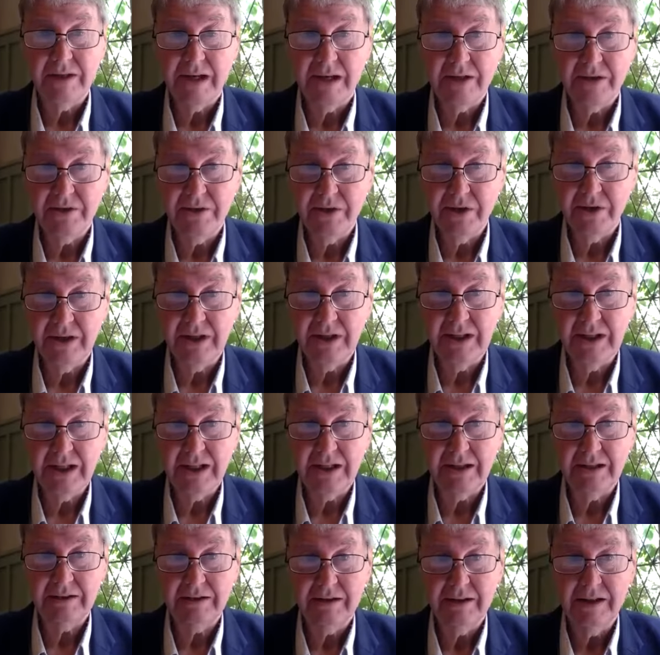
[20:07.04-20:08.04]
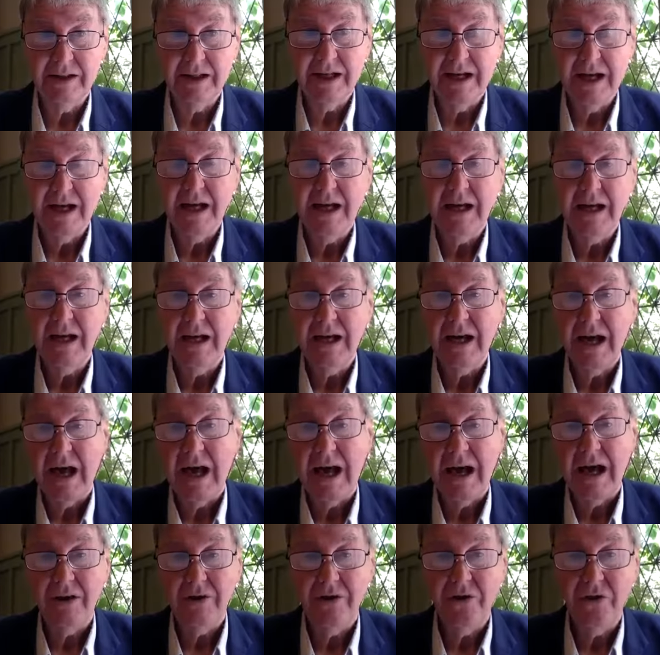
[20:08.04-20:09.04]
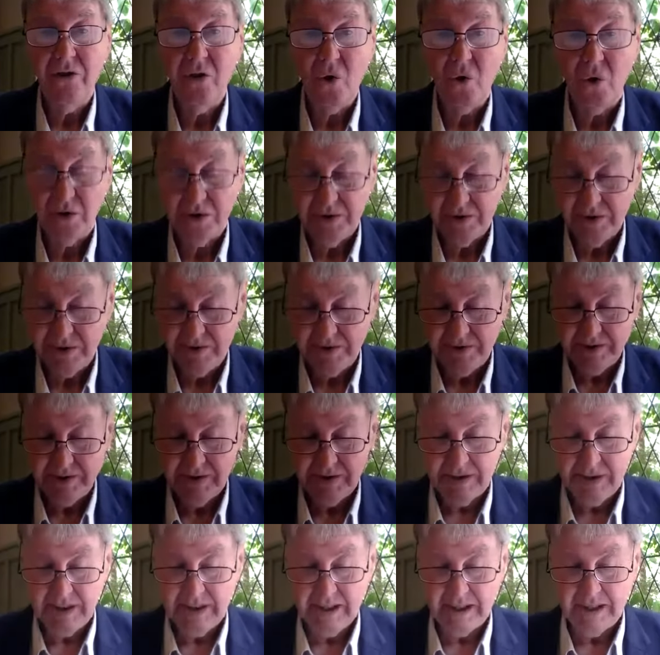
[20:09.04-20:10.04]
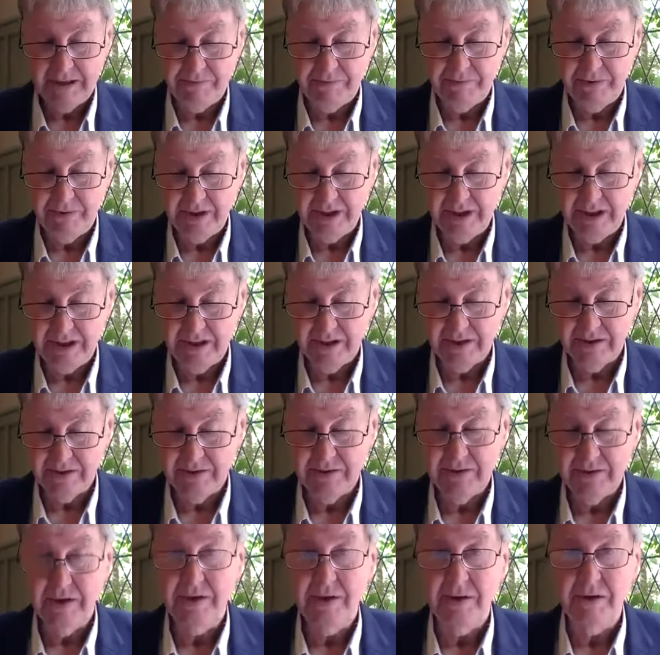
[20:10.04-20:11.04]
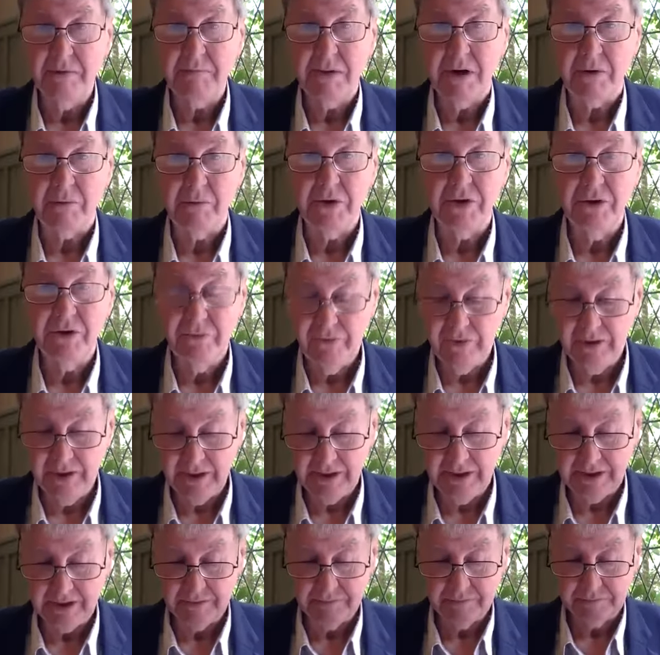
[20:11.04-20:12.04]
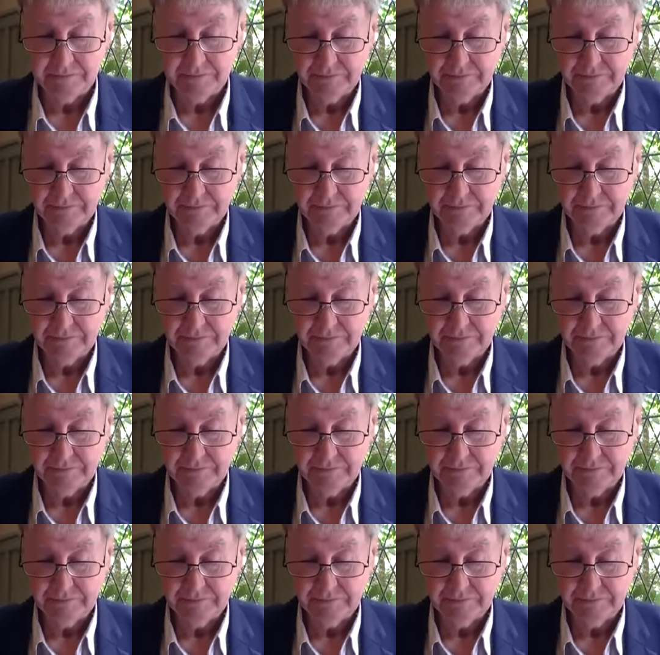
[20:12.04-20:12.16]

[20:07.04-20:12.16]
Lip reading: our song again. Our thoughts are prayers, not with feeling.